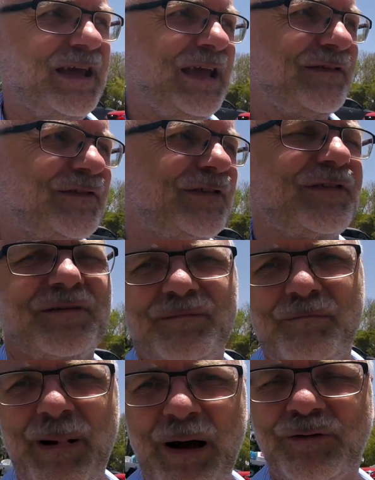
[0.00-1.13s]
is
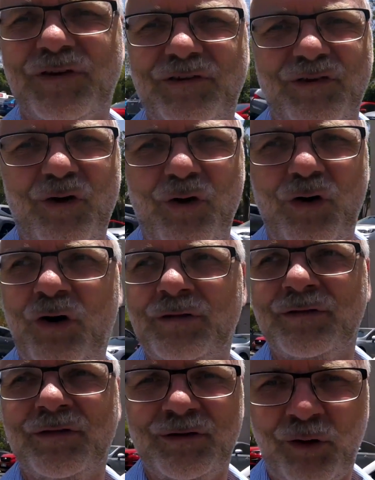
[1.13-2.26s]
mounted
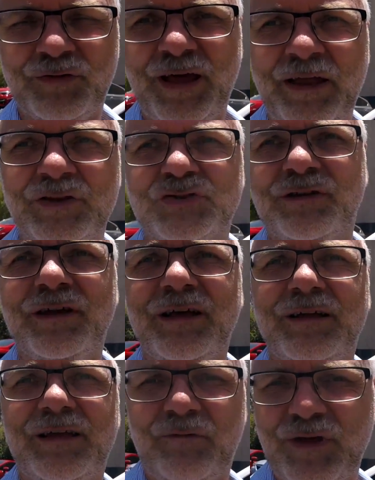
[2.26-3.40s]
on the engine.
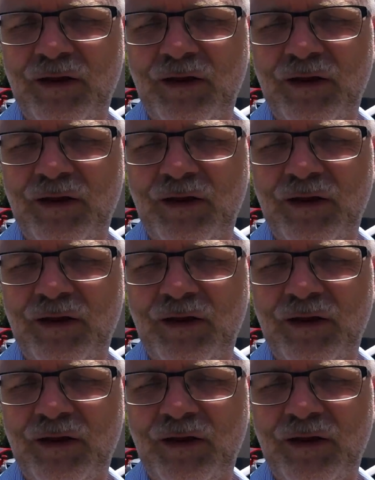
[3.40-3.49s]
If the